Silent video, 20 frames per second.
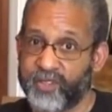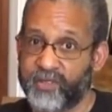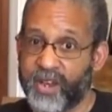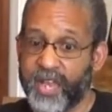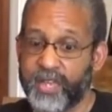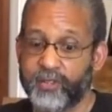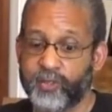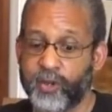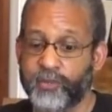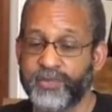
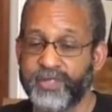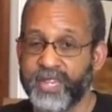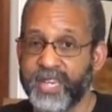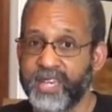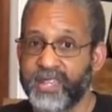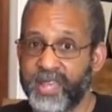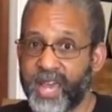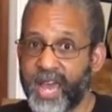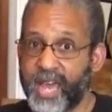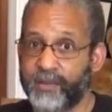Right, so I'm
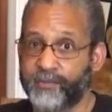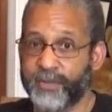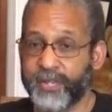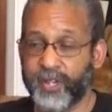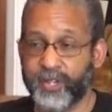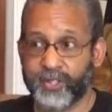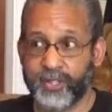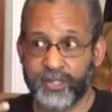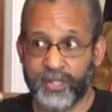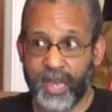seeing that
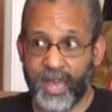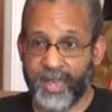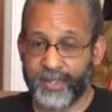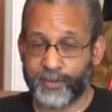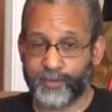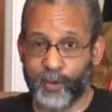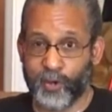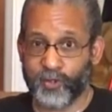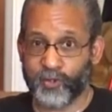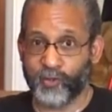because it
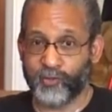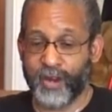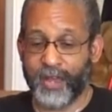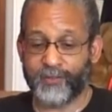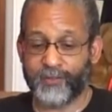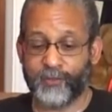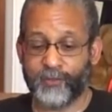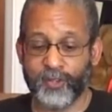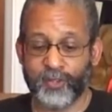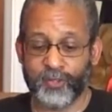has personal
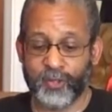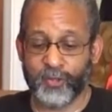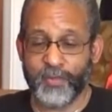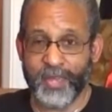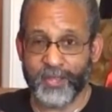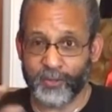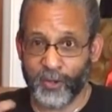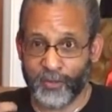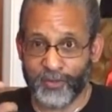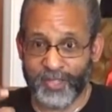reference to
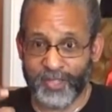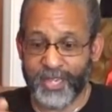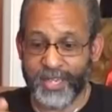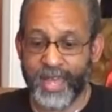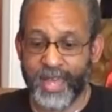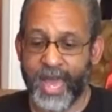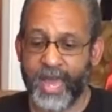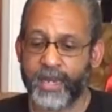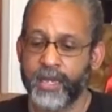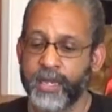me, so I'm seeing
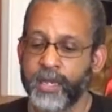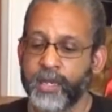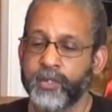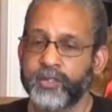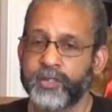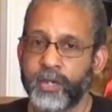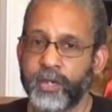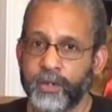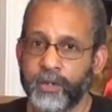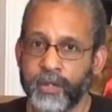that.
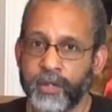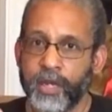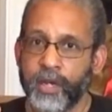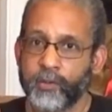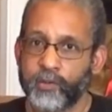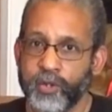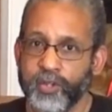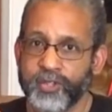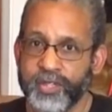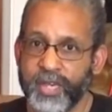So
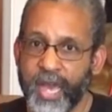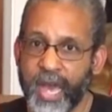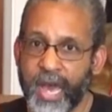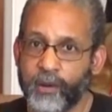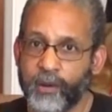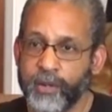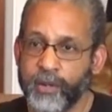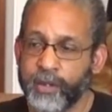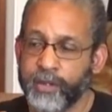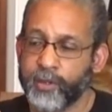we'll see
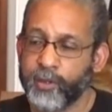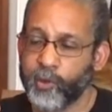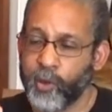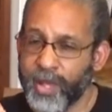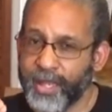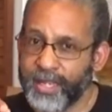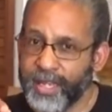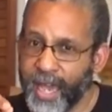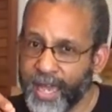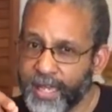how
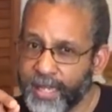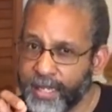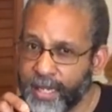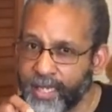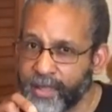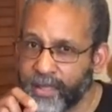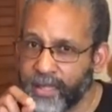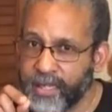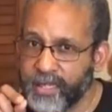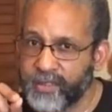quickly I can
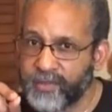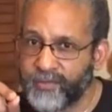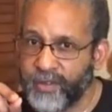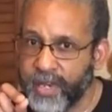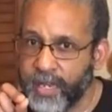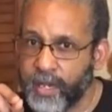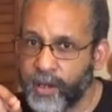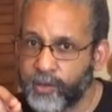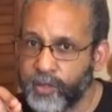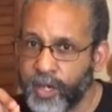get this
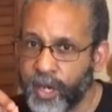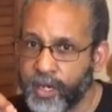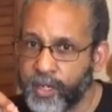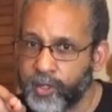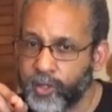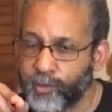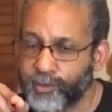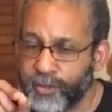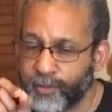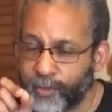video done in
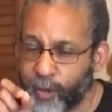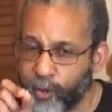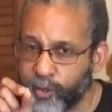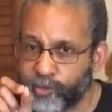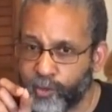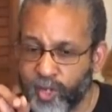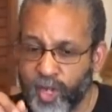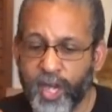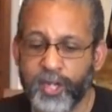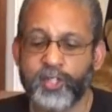terms of
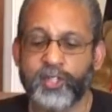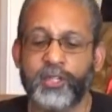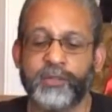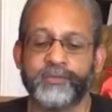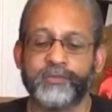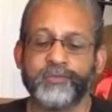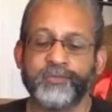post-production.